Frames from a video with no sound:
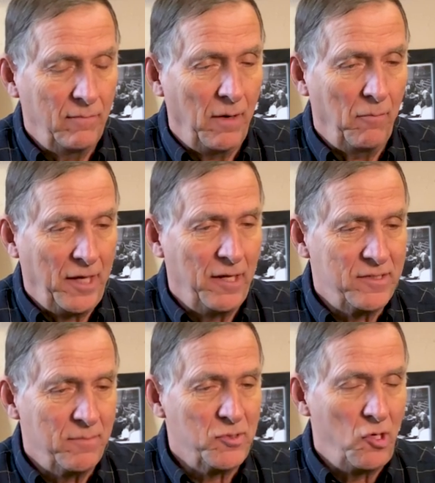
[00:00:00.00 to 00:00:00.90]
we get
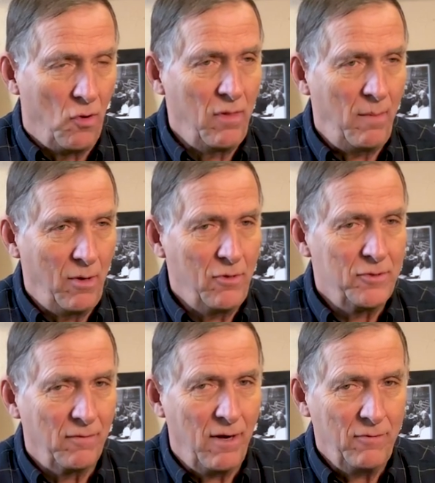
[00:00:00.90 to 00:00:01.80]
some snow that blows
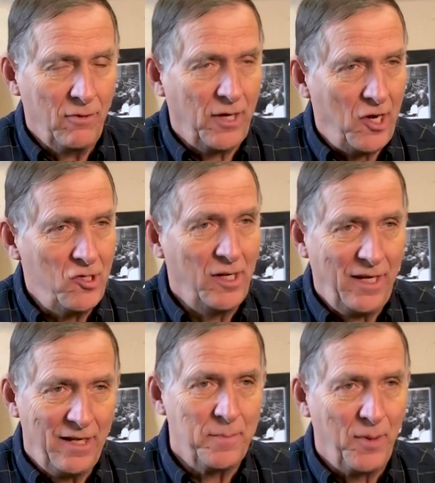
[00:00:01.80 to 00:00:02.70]
around occasionally. It
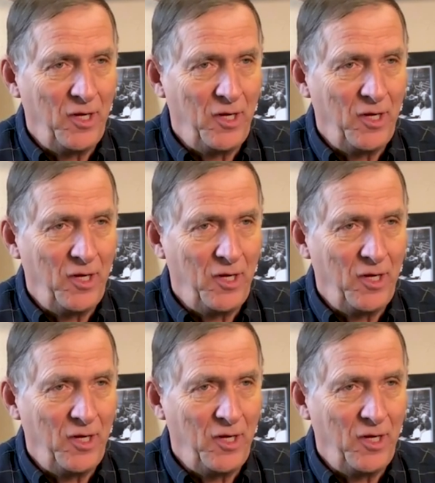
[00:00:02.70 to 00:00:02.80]
gets pretty